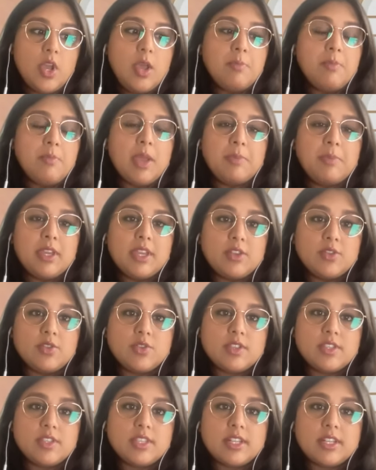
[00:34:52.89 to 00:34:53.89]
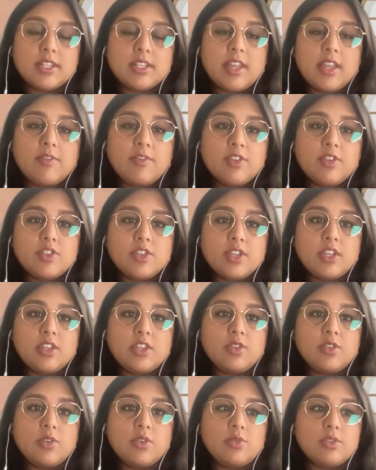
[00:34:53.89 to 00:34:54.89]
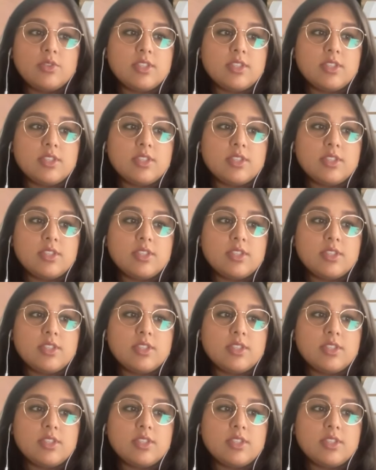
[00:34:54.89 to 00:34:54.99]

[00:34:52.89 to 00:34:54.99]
might be interested in leveraging,